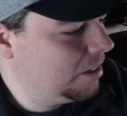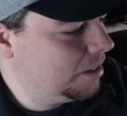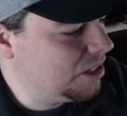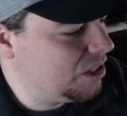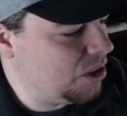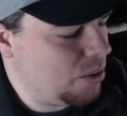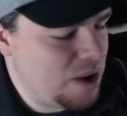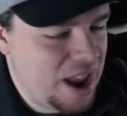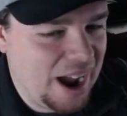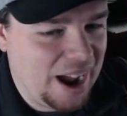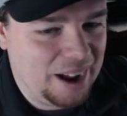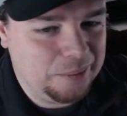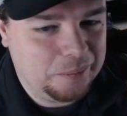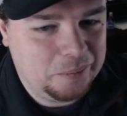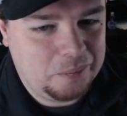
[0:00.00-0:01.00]
So
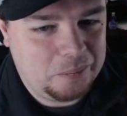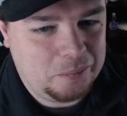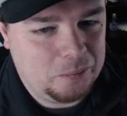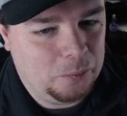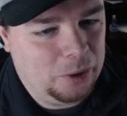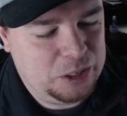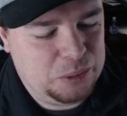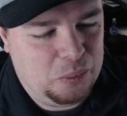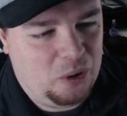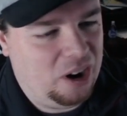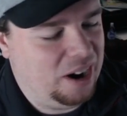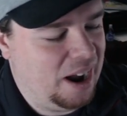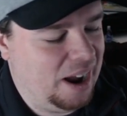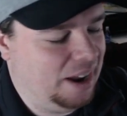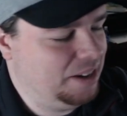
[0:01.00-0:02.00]
yeah, once
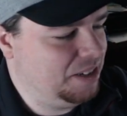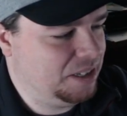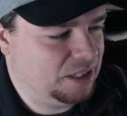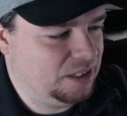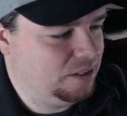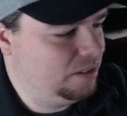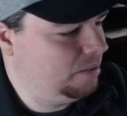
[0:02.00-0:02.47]
more, just